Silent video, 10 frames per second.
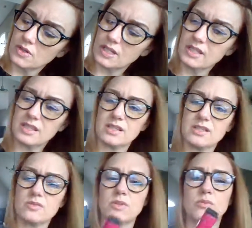I think
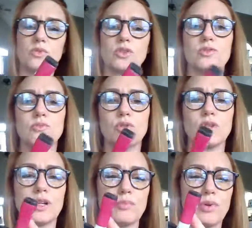this one looks more
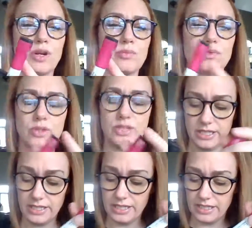like purple
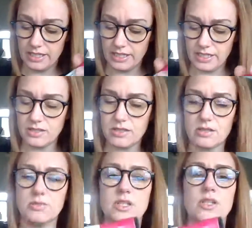than anything, so
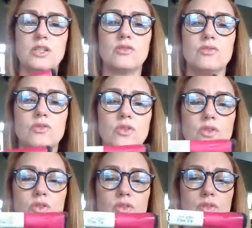I'm going to use
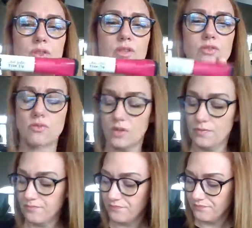this one.